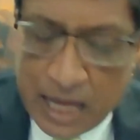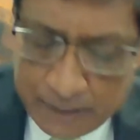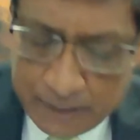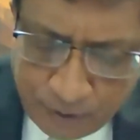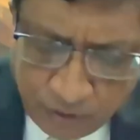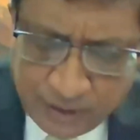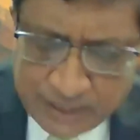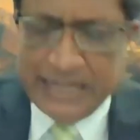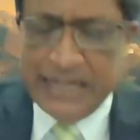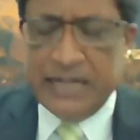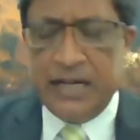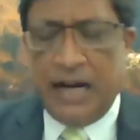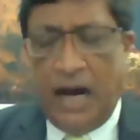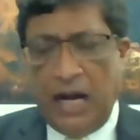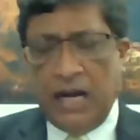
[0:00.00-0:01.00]
About
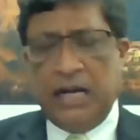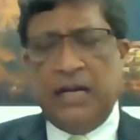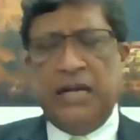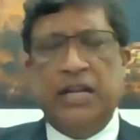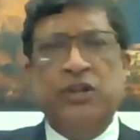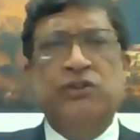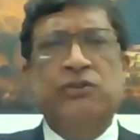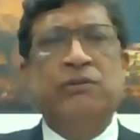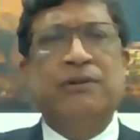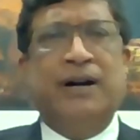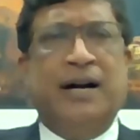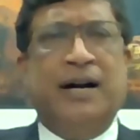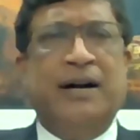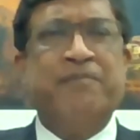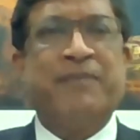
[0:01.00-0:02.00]
Iran, you know,
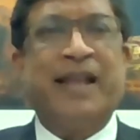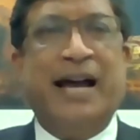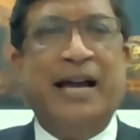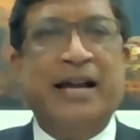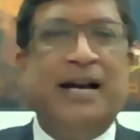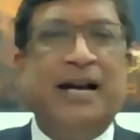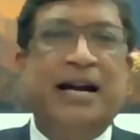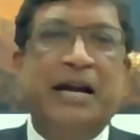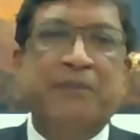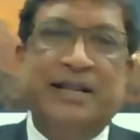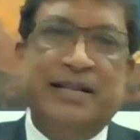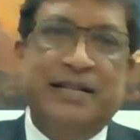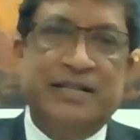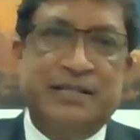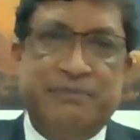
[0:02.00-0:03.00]
um, I, am a
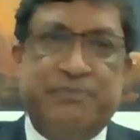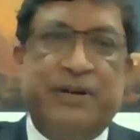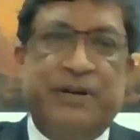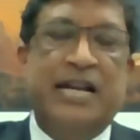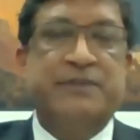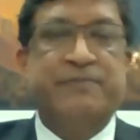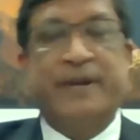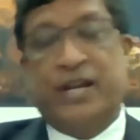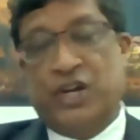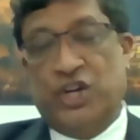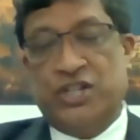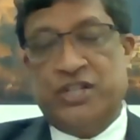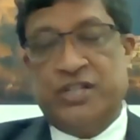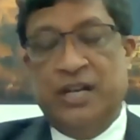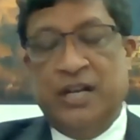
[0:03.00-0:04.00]
little surprised
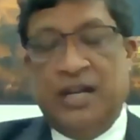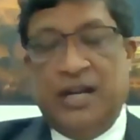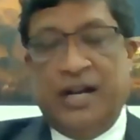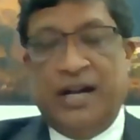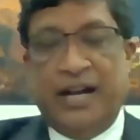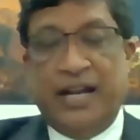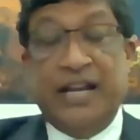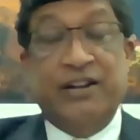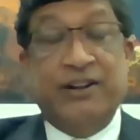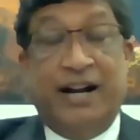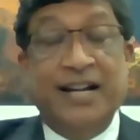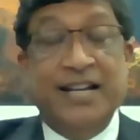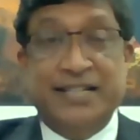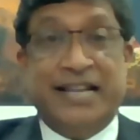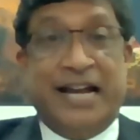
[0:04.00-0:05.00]
because uh,
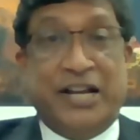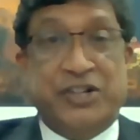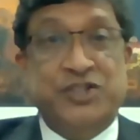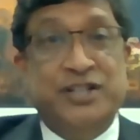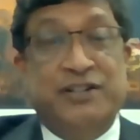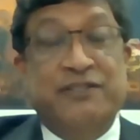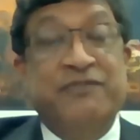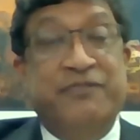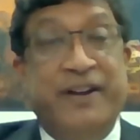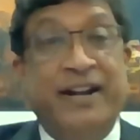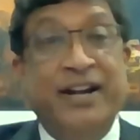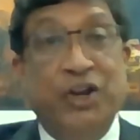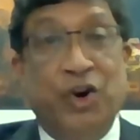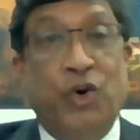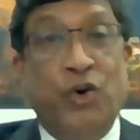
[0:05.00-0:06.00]
Iran is actually a
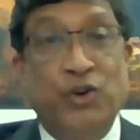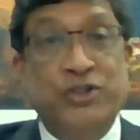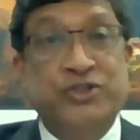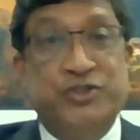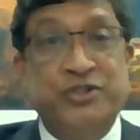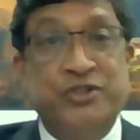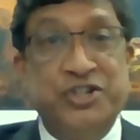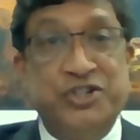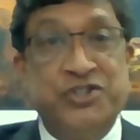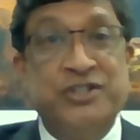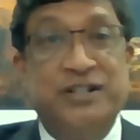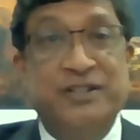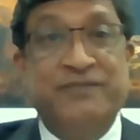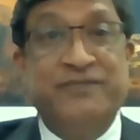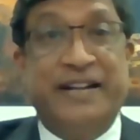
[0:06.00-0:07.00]
very old
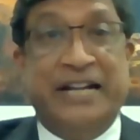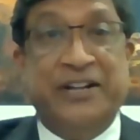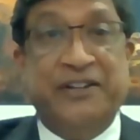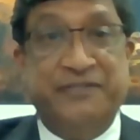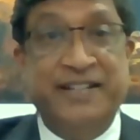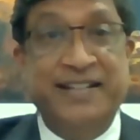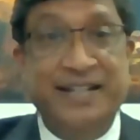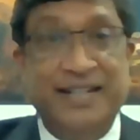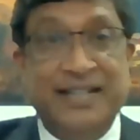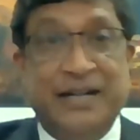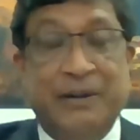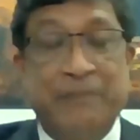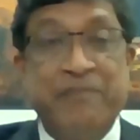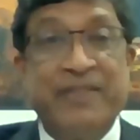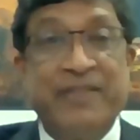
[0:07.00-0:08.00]
traditional friend of
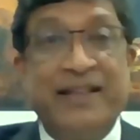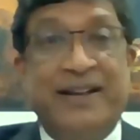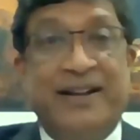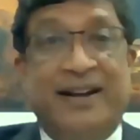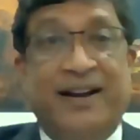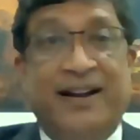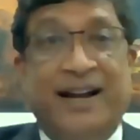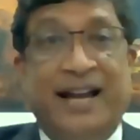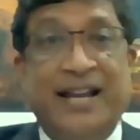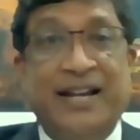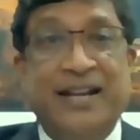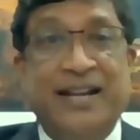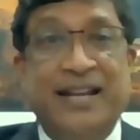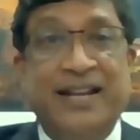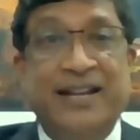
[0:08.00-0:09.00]
India. Uh,
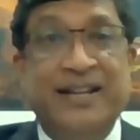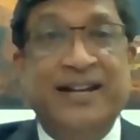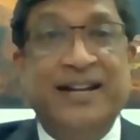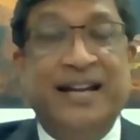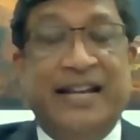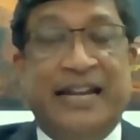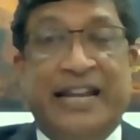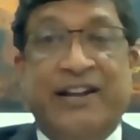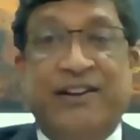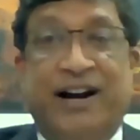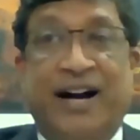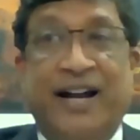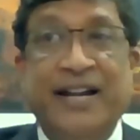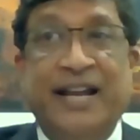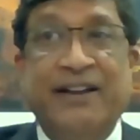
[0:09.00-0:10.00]
and India and
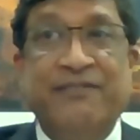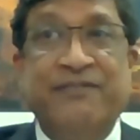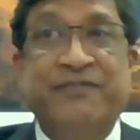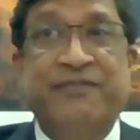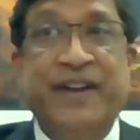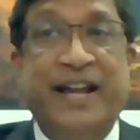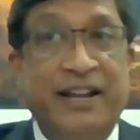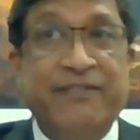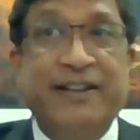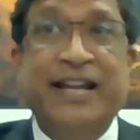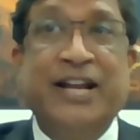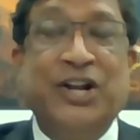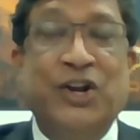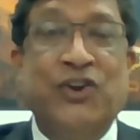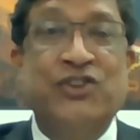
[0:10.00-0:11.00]
Iran have very,
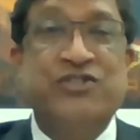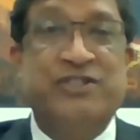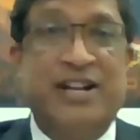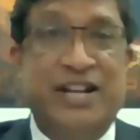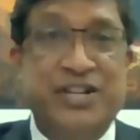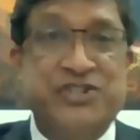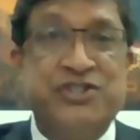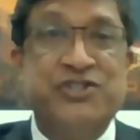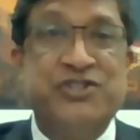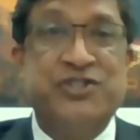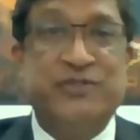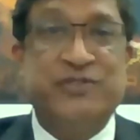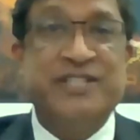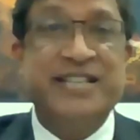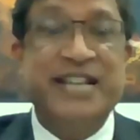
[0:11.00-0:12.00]
very close relations
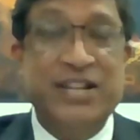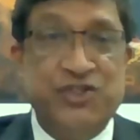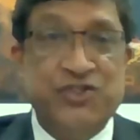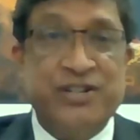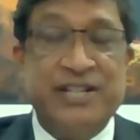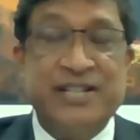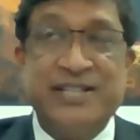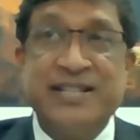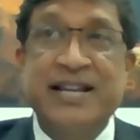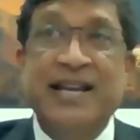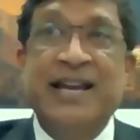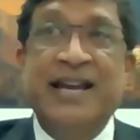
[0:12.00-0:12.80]
over centuries.